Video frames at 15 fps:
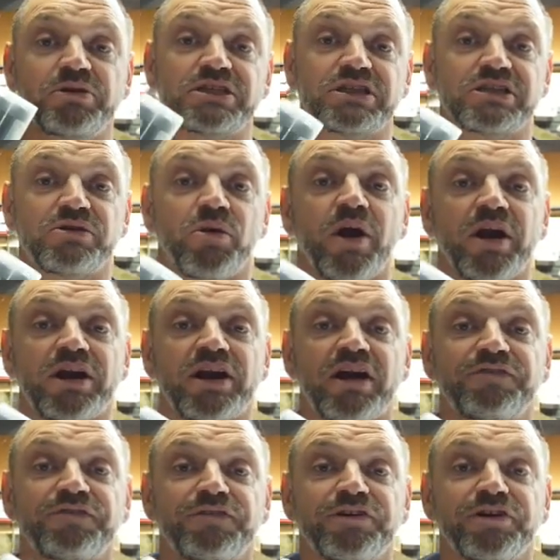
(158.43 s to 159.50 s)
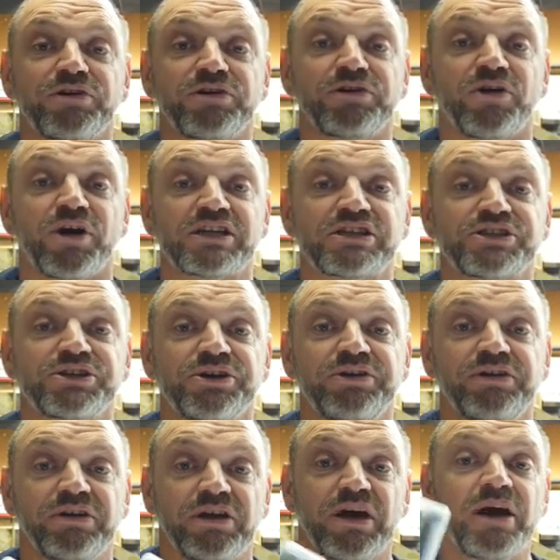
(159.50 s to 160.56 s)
which is quite enough for a good night's shoot.